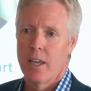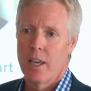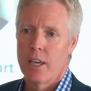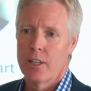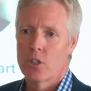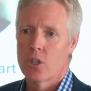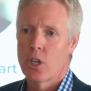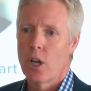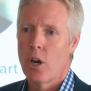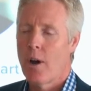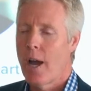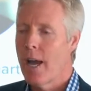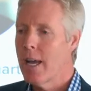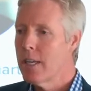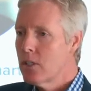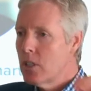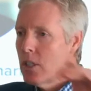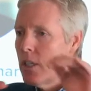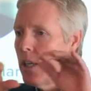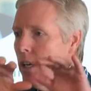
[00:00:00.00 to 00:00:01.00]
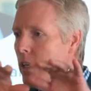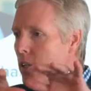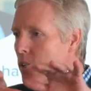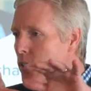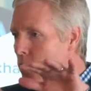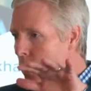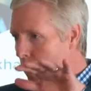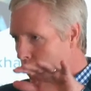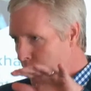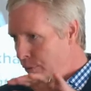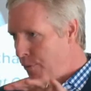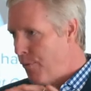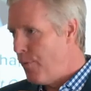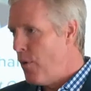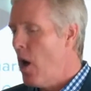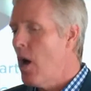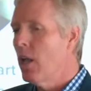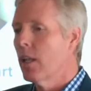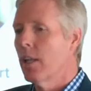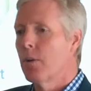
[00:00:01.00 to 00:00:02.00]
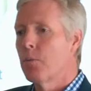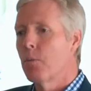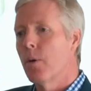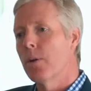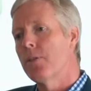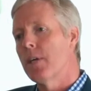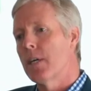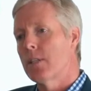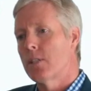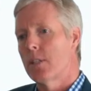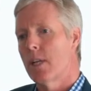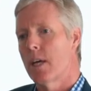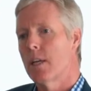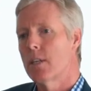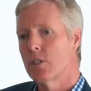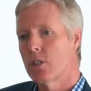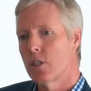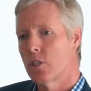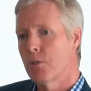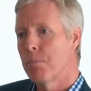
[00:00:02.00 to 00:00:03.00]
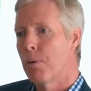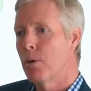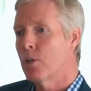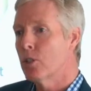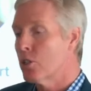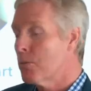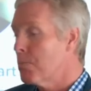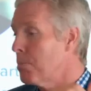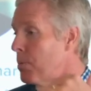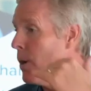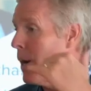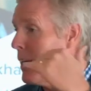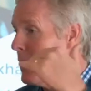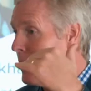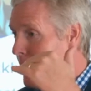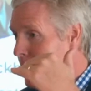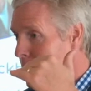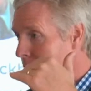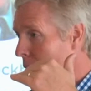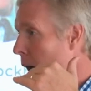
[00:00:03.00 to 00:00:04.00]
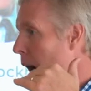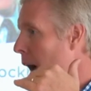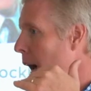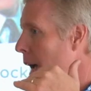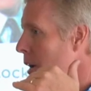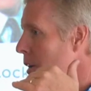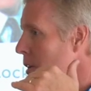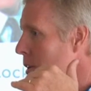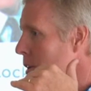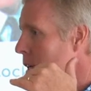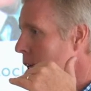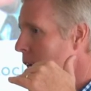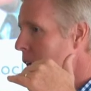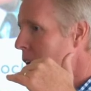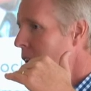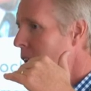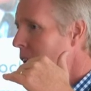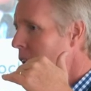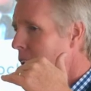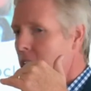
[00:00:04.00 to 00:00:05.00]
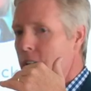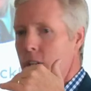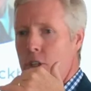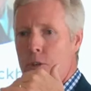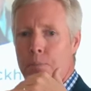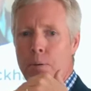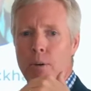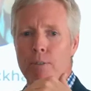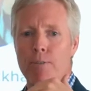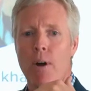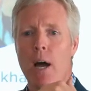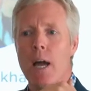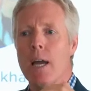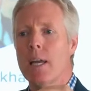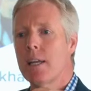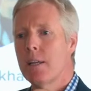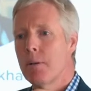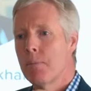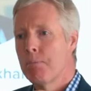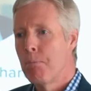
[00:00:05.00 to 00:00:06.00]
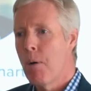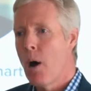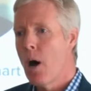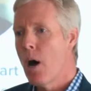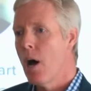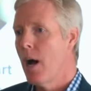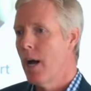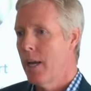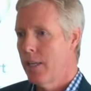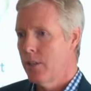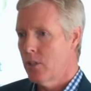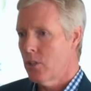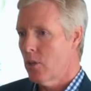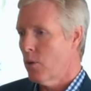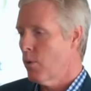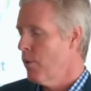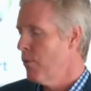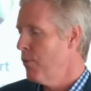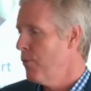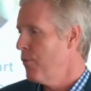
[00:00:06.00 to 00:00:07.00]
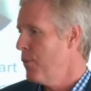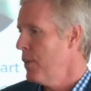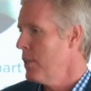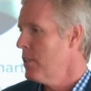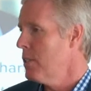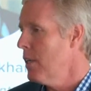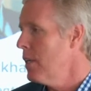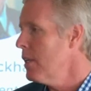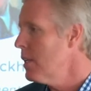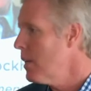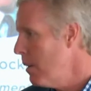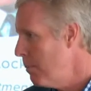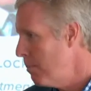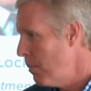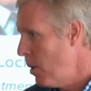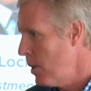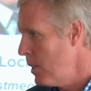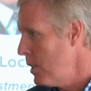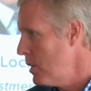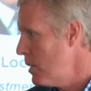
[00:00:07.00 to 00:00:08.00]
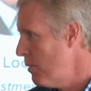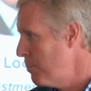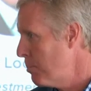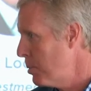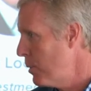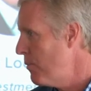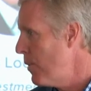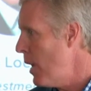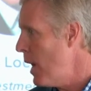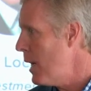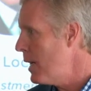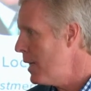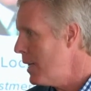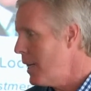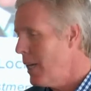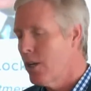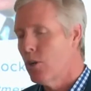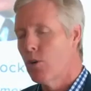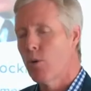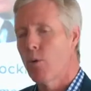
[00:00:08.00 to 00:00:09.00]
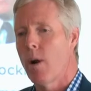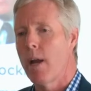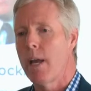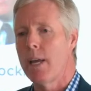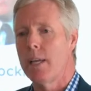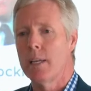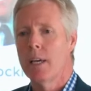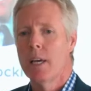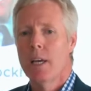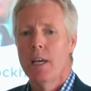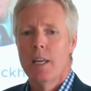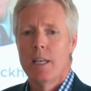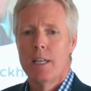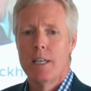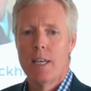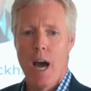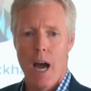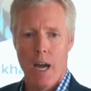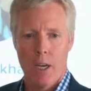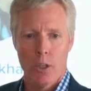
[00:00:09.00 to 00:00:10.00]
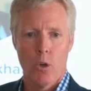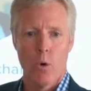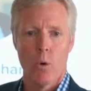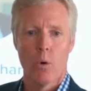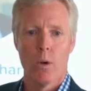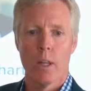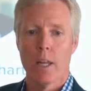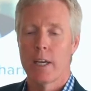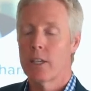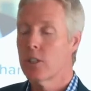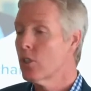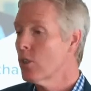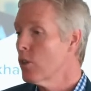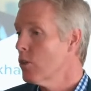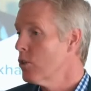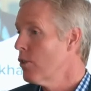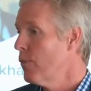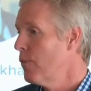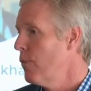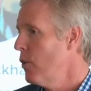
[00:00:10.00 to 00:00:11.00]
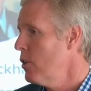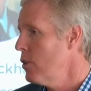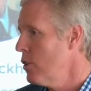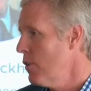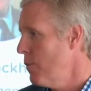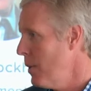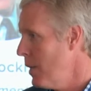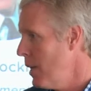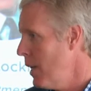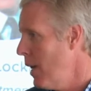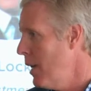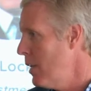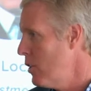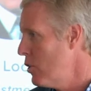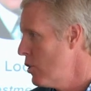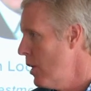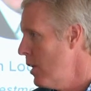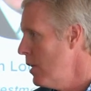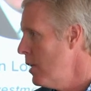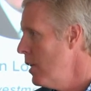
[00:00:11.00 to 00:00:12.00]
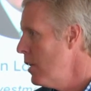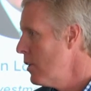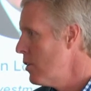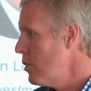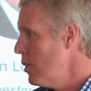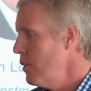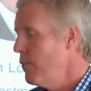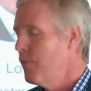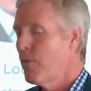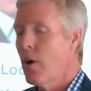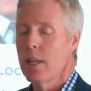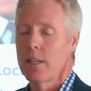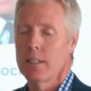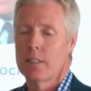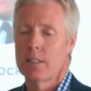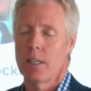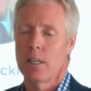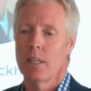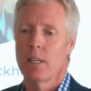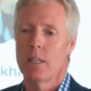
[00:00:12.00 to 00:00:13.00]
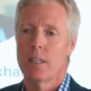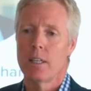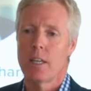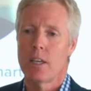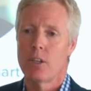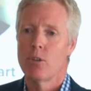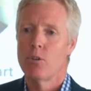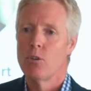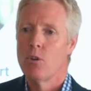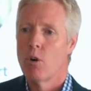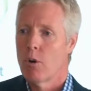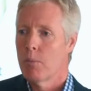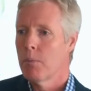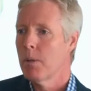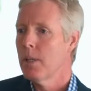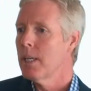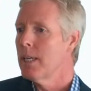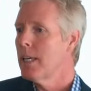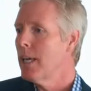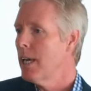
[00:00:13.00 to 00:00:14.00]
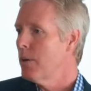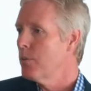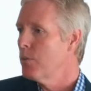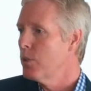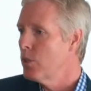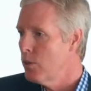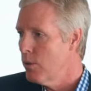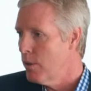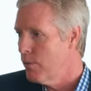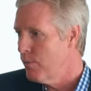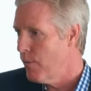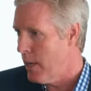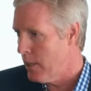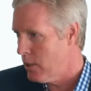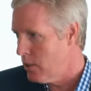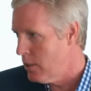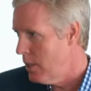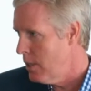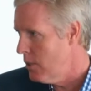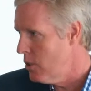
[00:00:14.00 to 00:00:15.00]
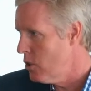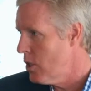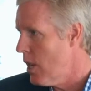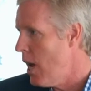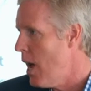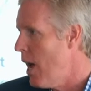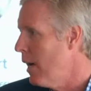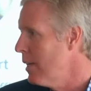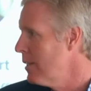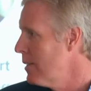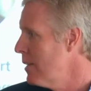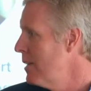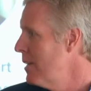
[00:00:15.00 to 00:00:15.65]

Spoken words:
And so as yields have fallen, what that's done is it's pushed prices higher, and it's provided bonds or the fixed income markets have provided a great non-correlation or diversification to the volatility that you normally get when you invest in a stock.